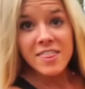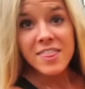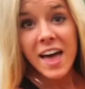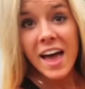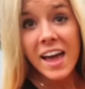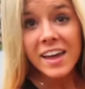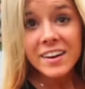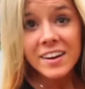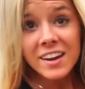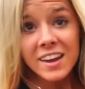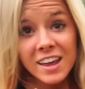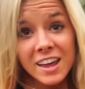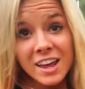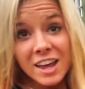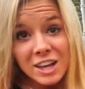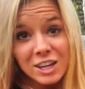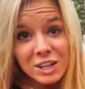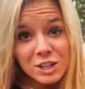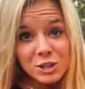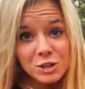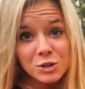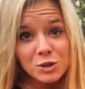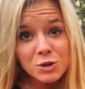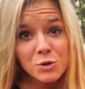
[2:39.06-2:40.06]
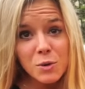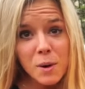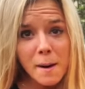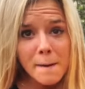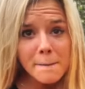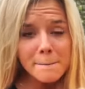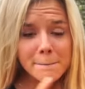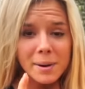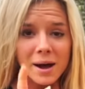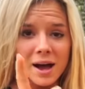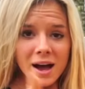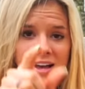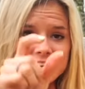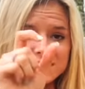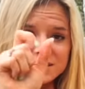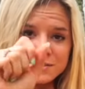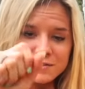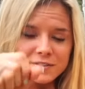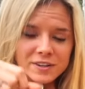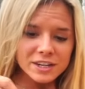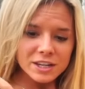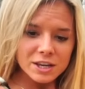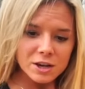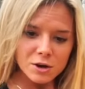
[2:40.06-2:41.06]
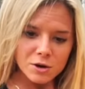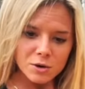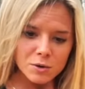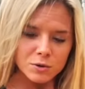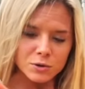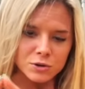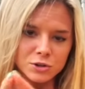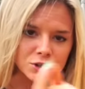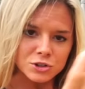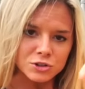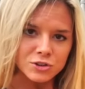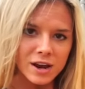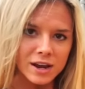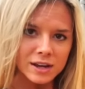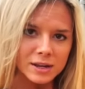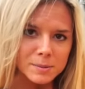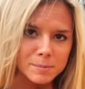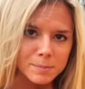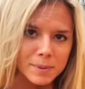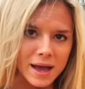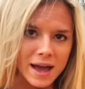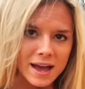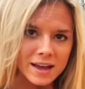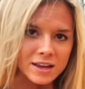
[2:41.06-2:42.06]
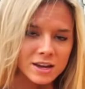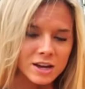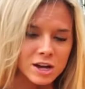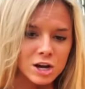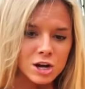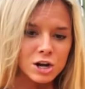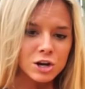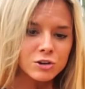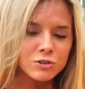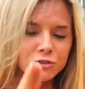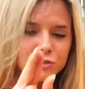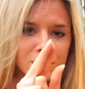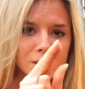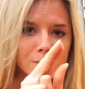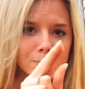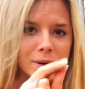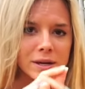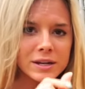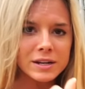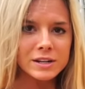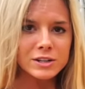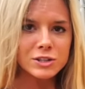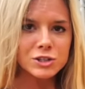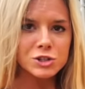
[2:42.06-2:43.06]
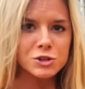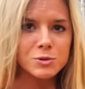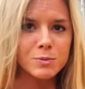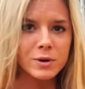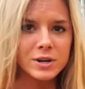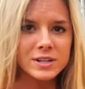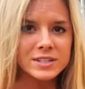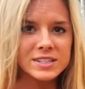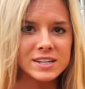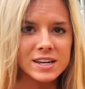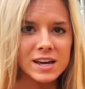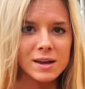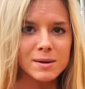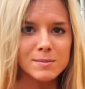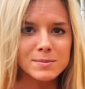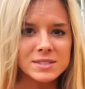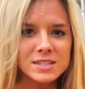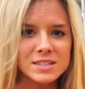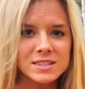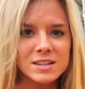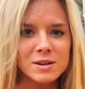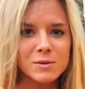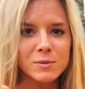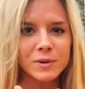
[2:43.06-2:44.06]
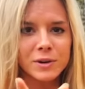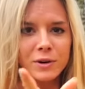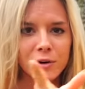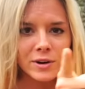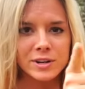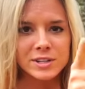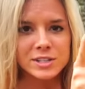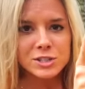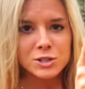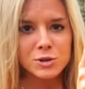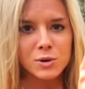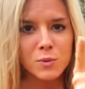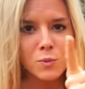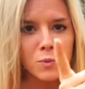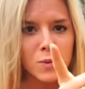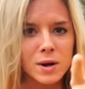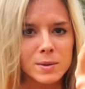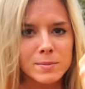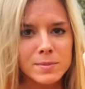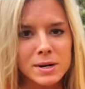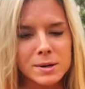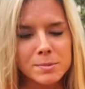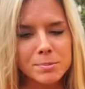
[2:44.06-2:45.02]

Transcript: Then you pause the video, drag it back, repeat it two more times, and then we're going to do a one